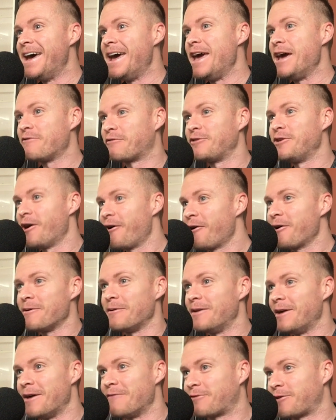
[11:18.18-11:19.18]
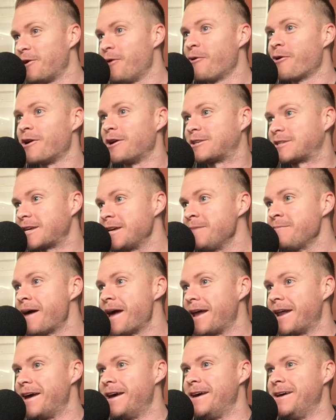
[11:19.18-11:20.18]
If you were a
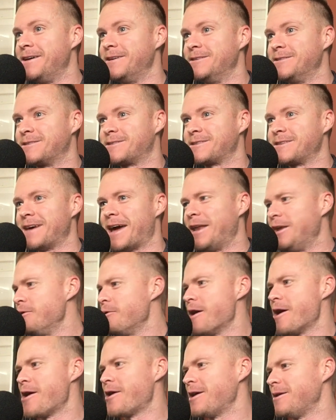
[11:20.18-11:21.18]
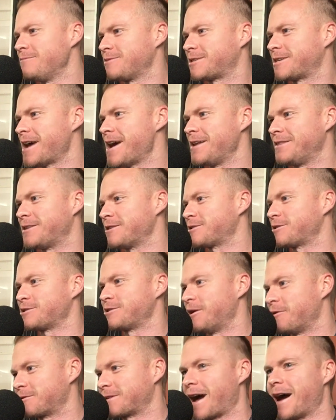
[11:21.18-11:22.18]
teammate of his and you heard him say this
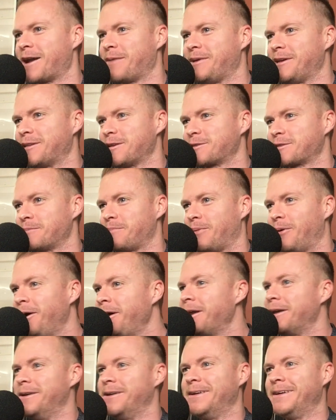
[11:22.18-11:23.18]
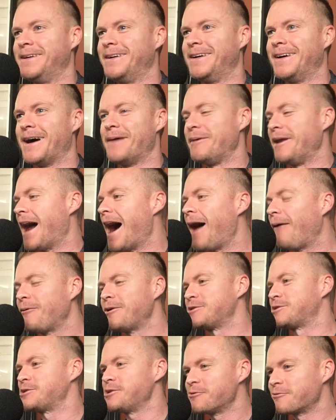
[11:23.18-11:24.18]
is no time to be disappointed, I mean, how
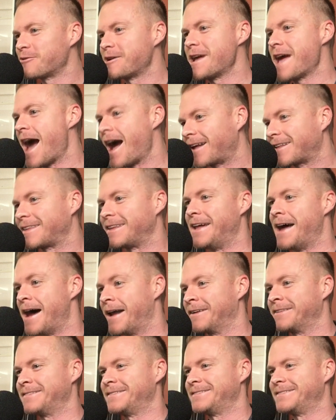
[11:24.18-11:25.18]
would you react to that?